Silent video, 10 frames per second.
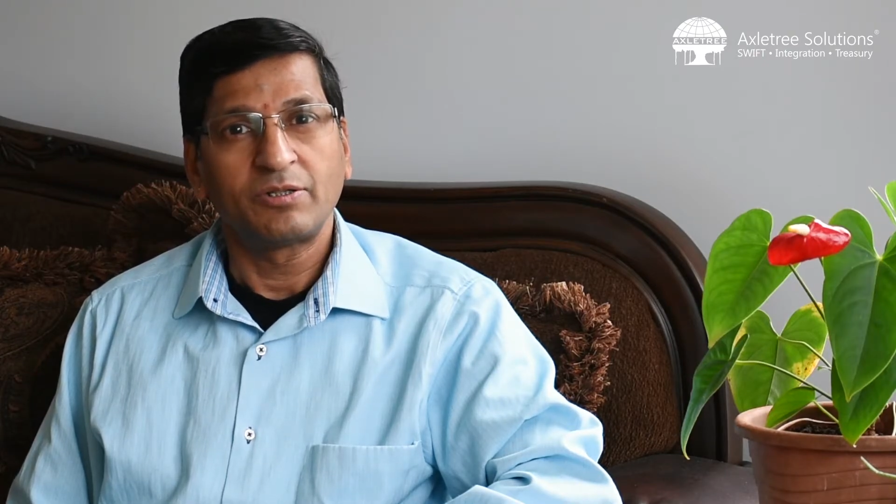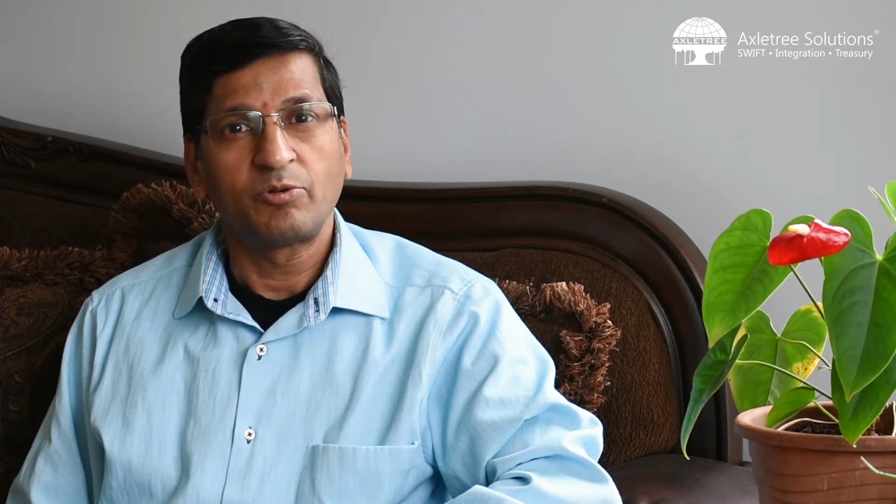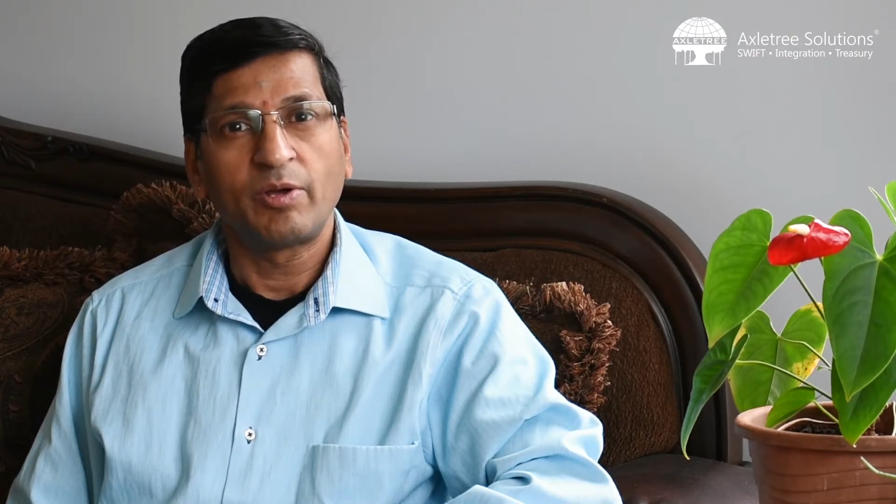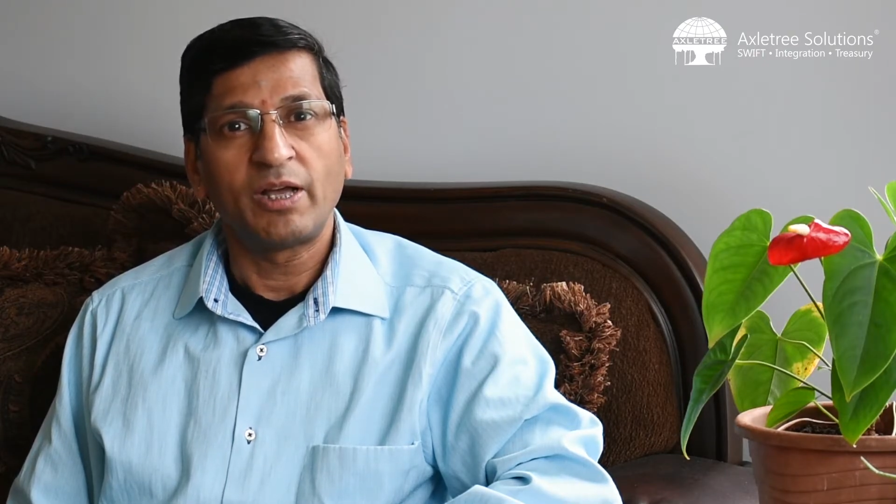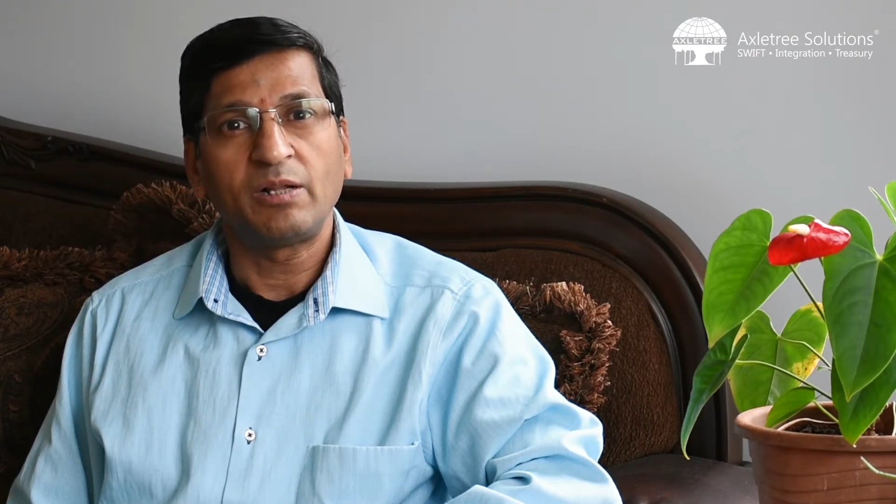
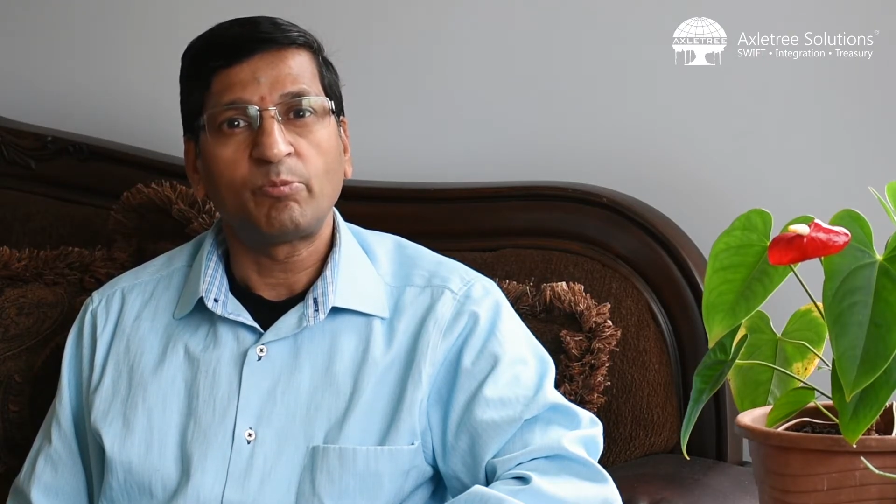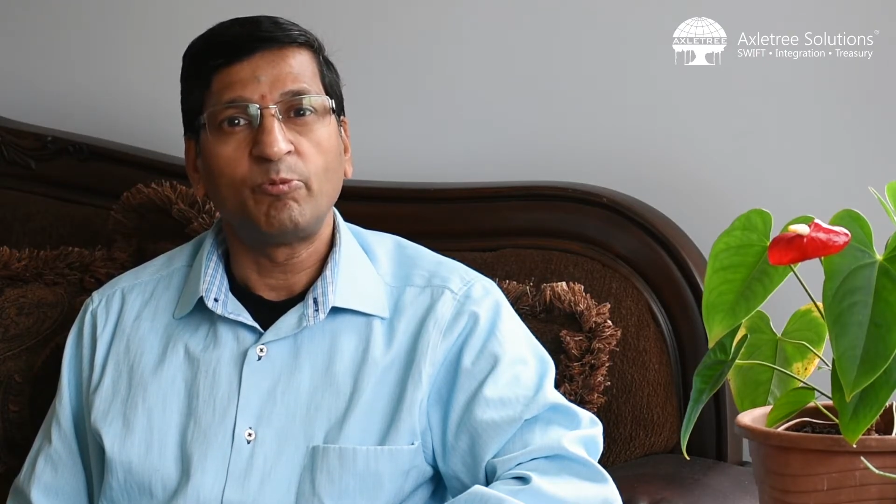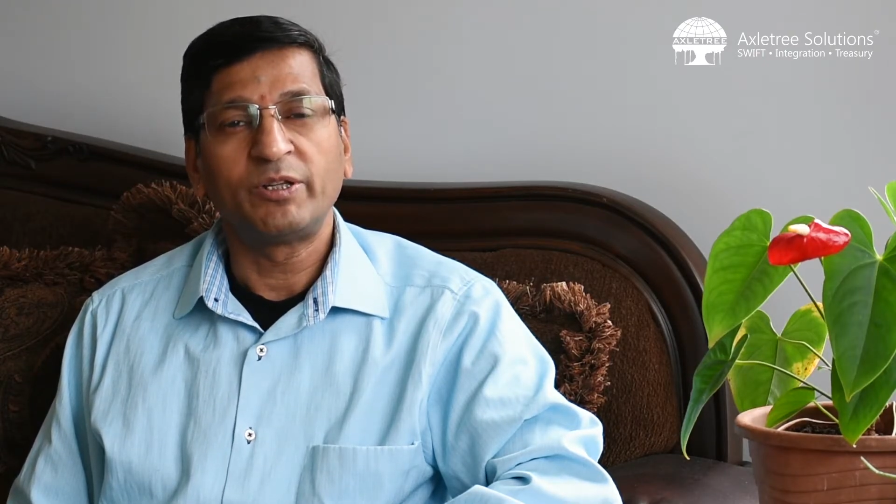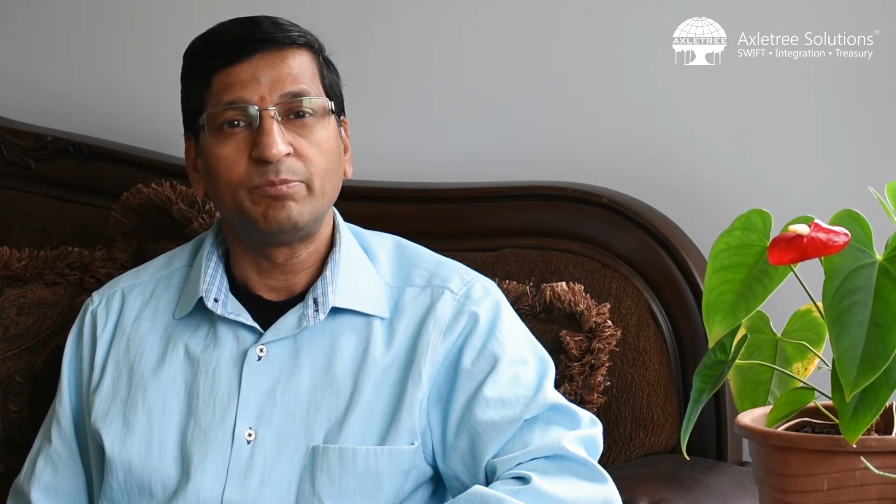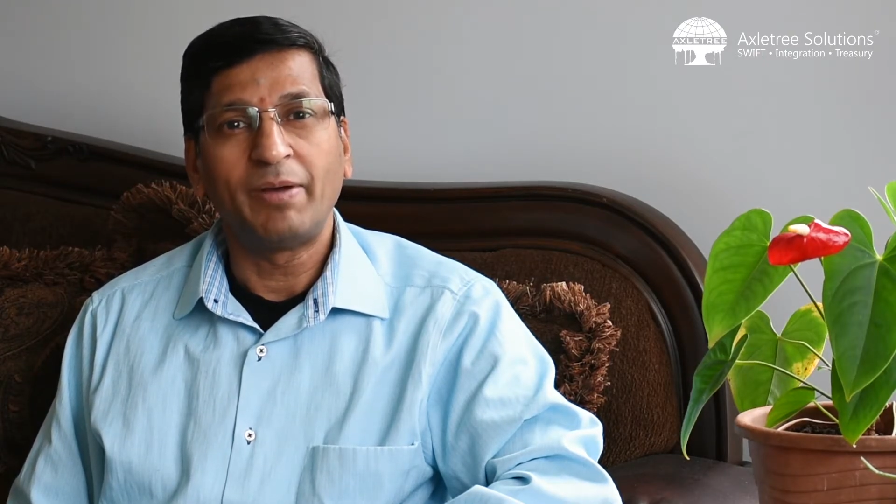to help
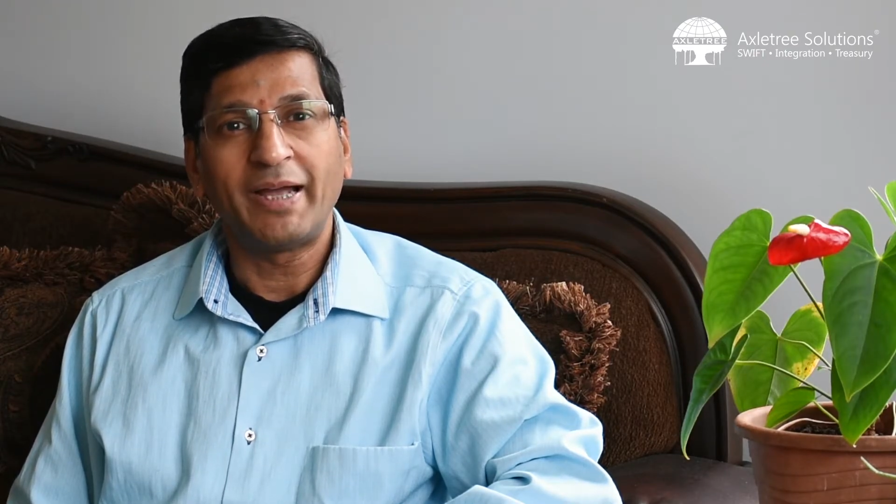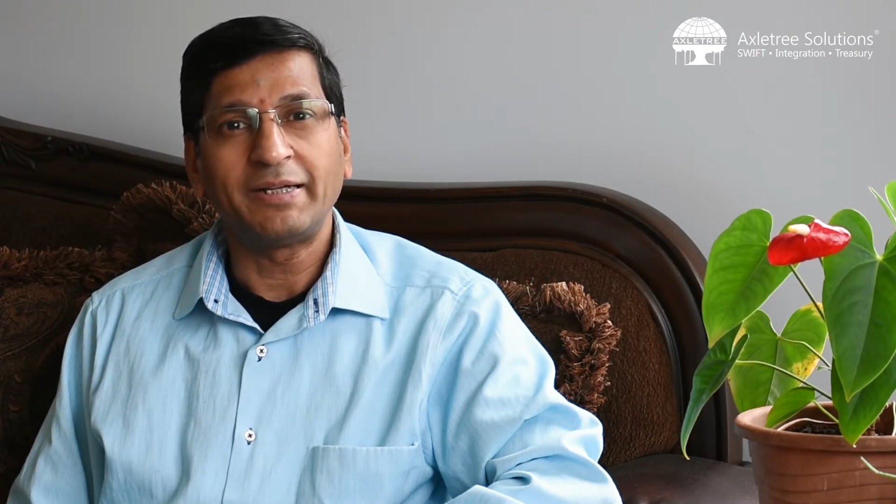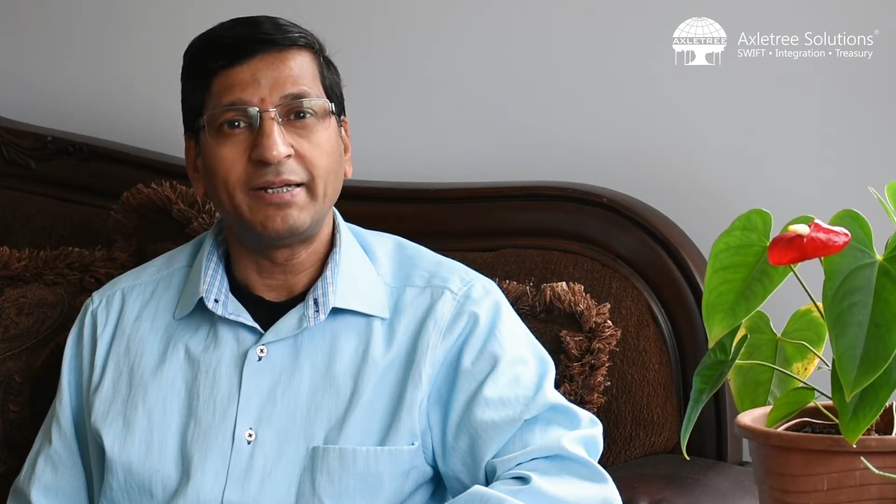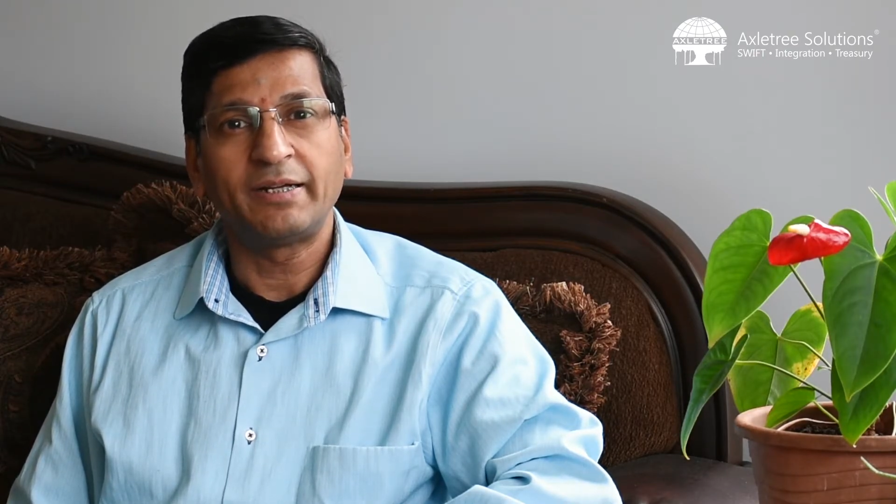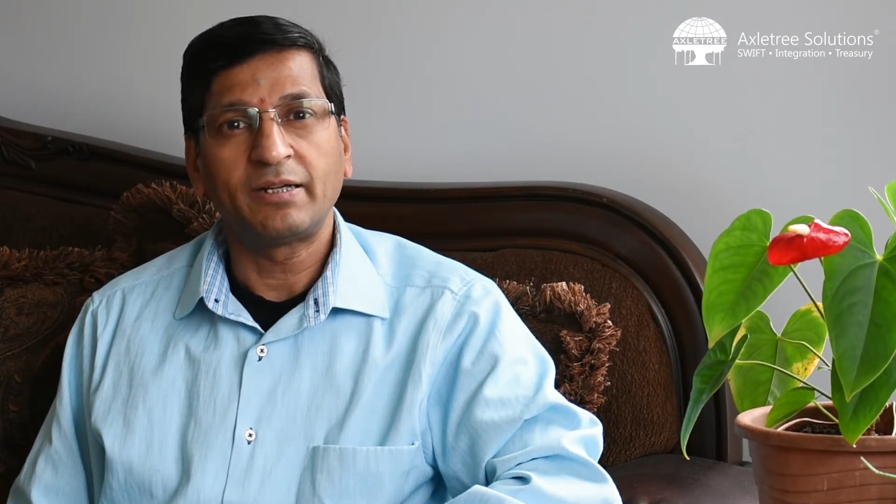with
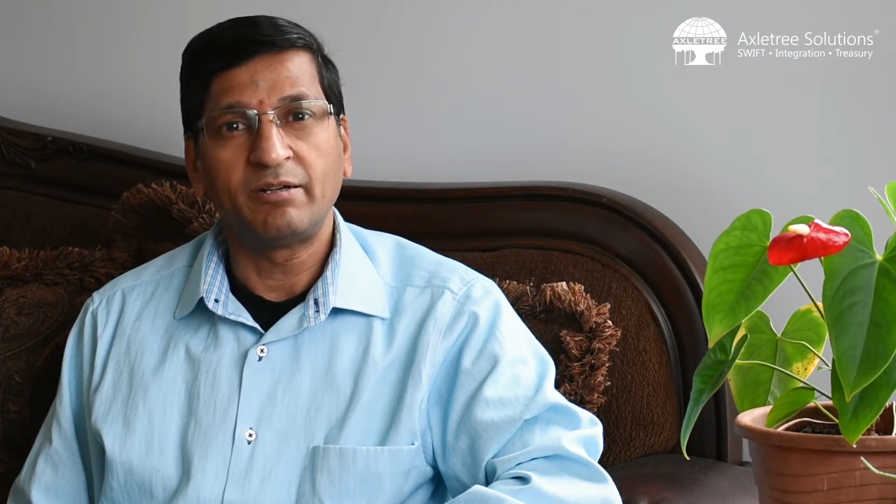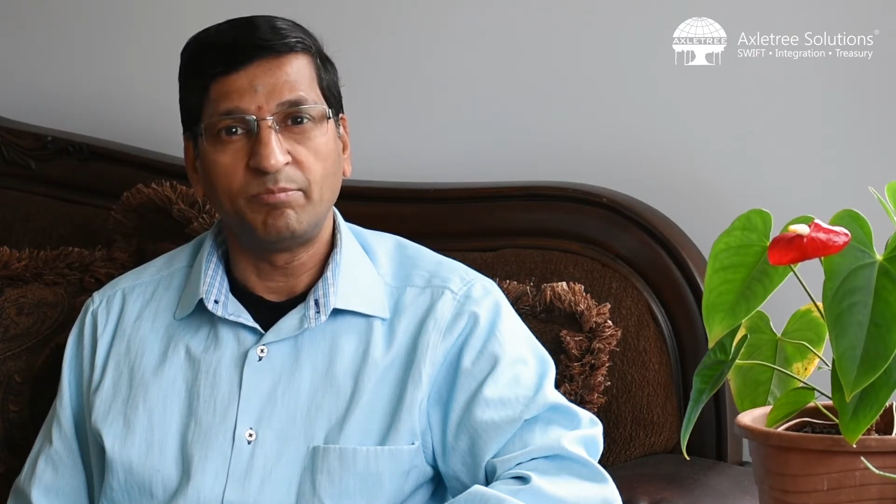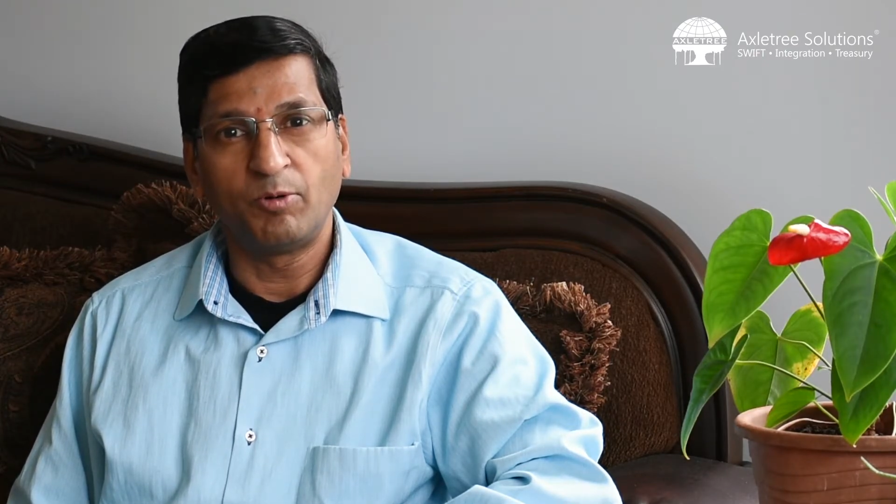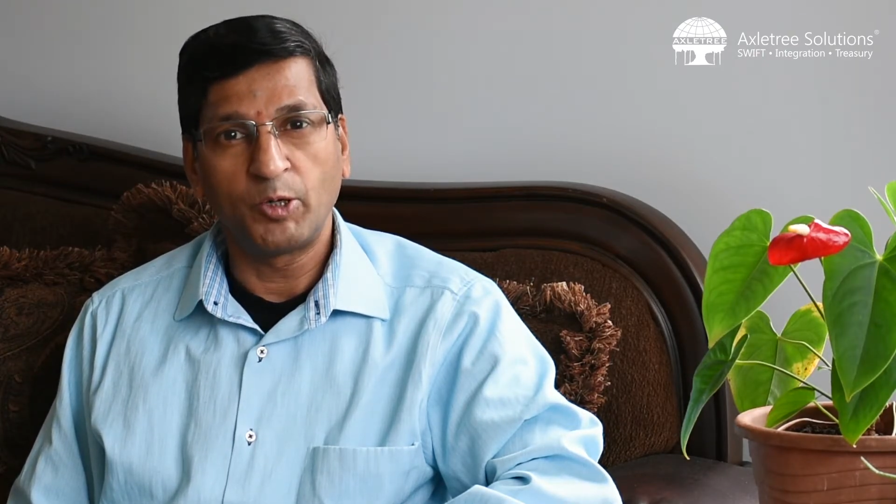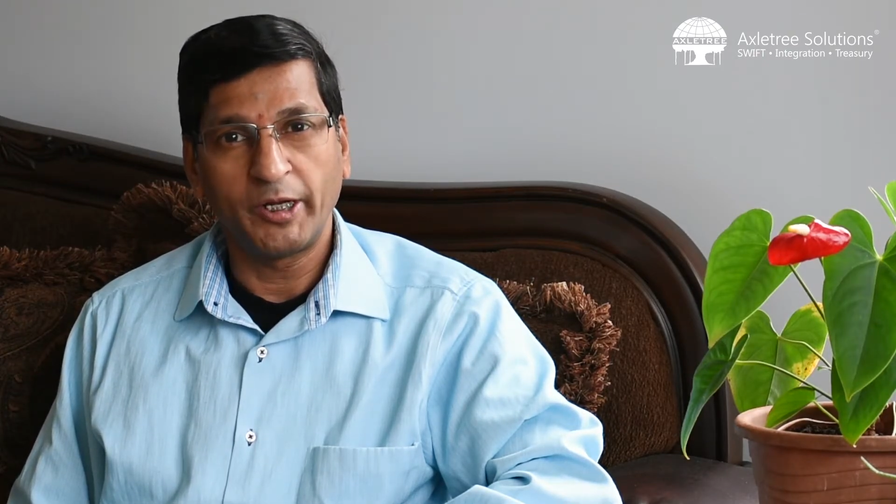bank data
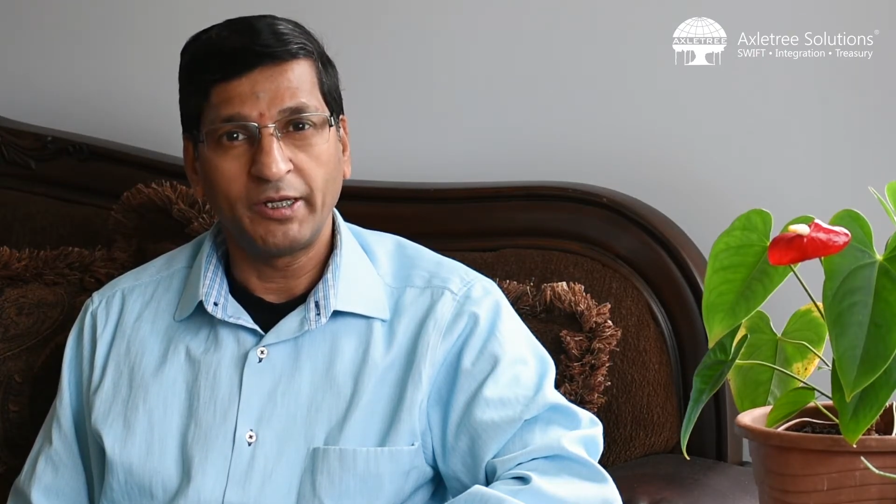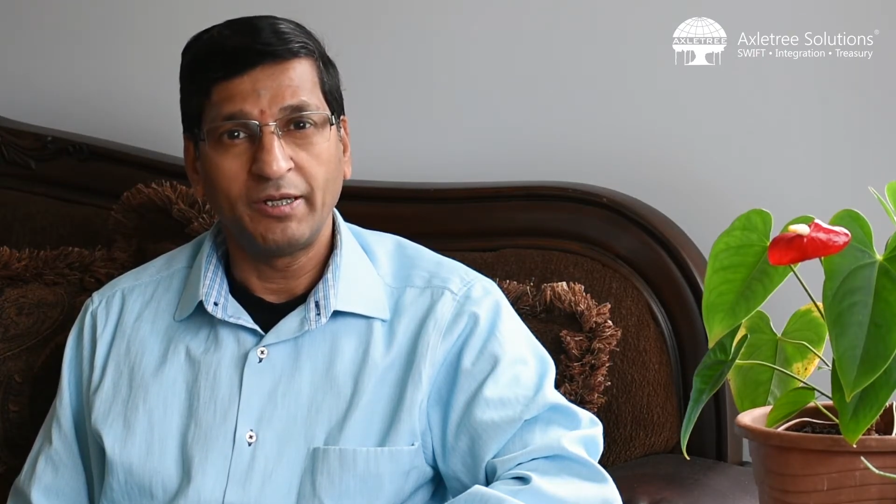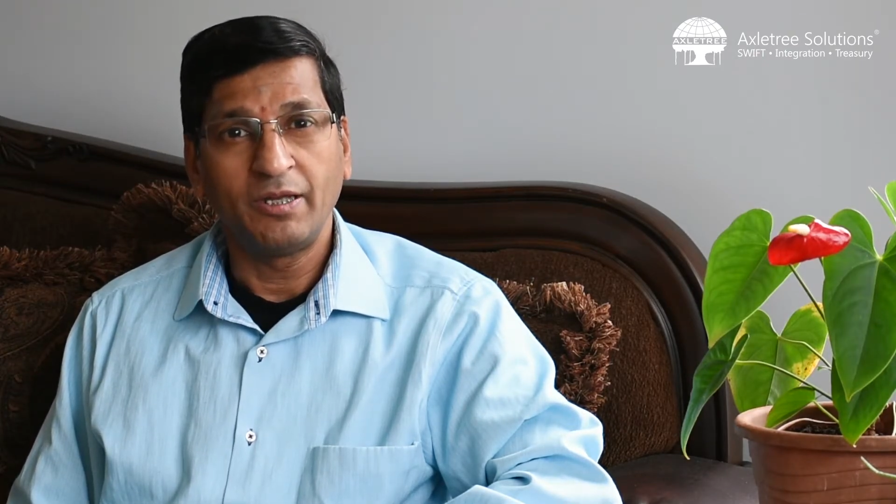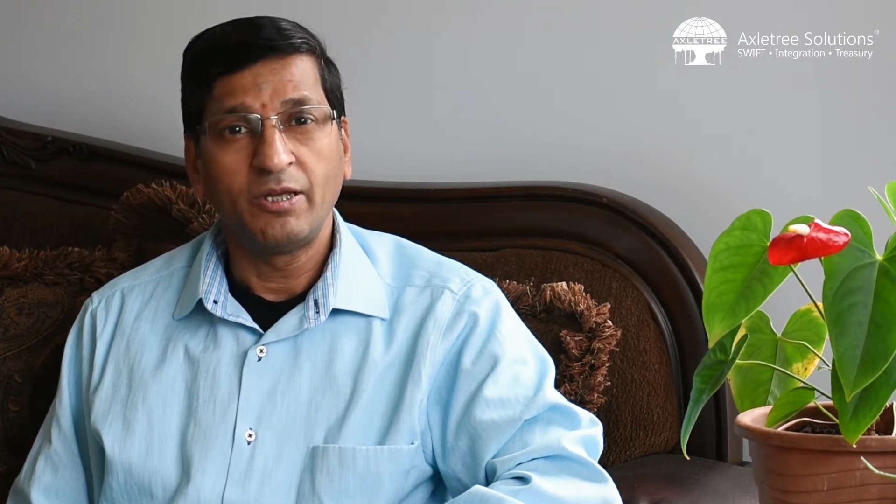reporting